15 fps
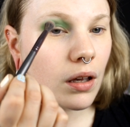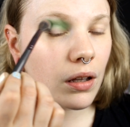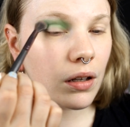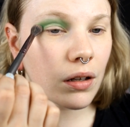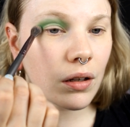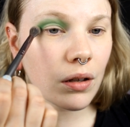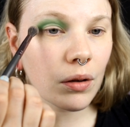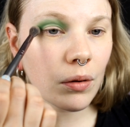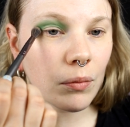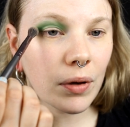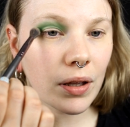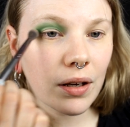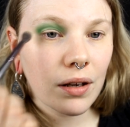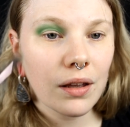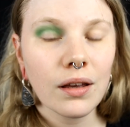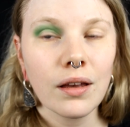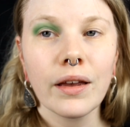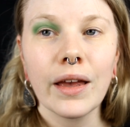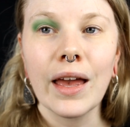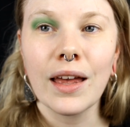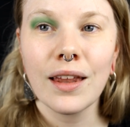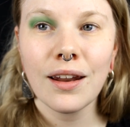And when
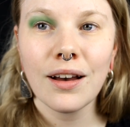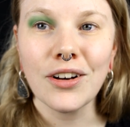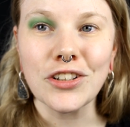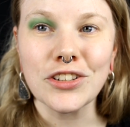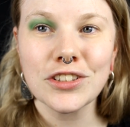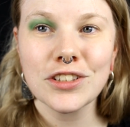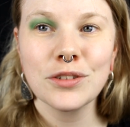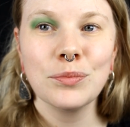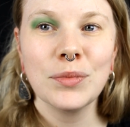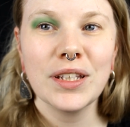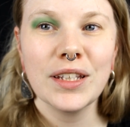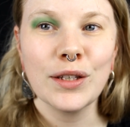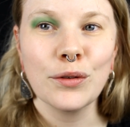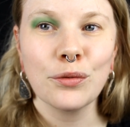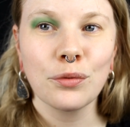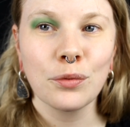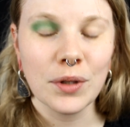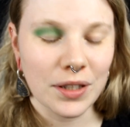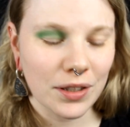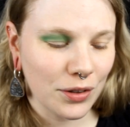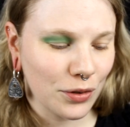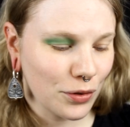Anna asked me if
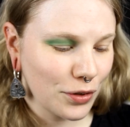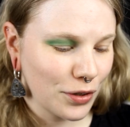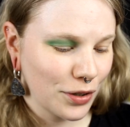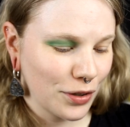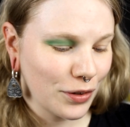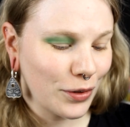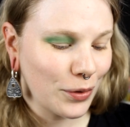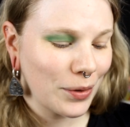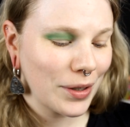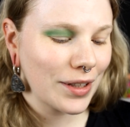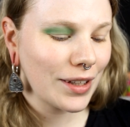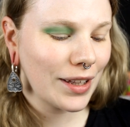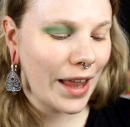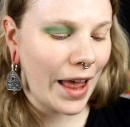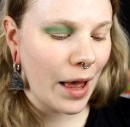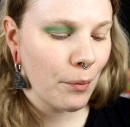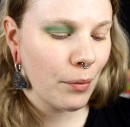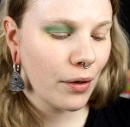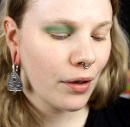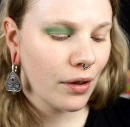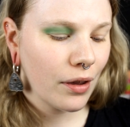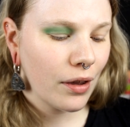we could do a collab,